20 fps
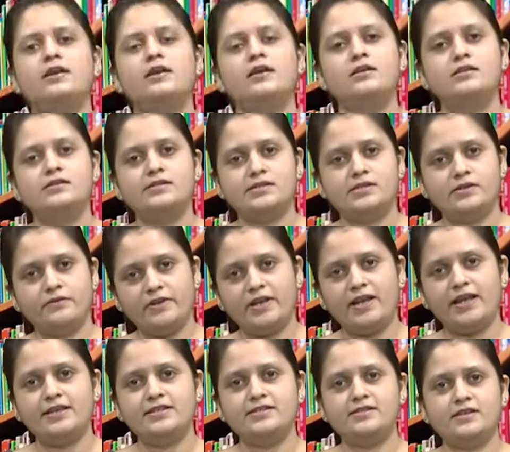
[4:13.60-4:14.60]

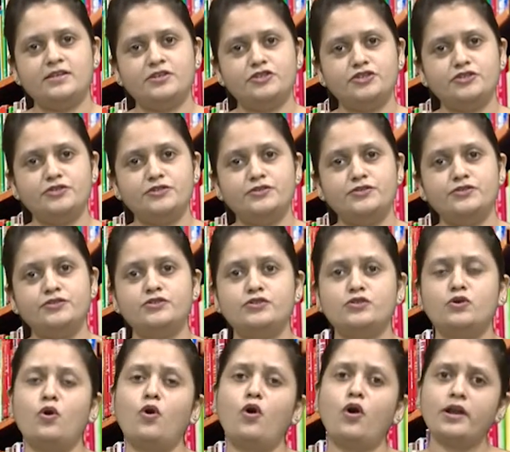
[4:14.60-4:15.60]
civilizations
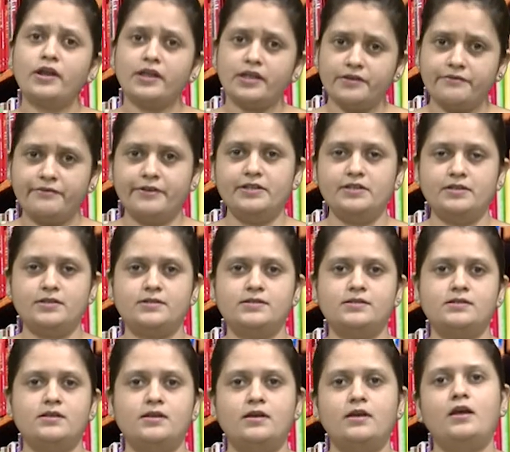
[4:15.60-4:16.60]
or events,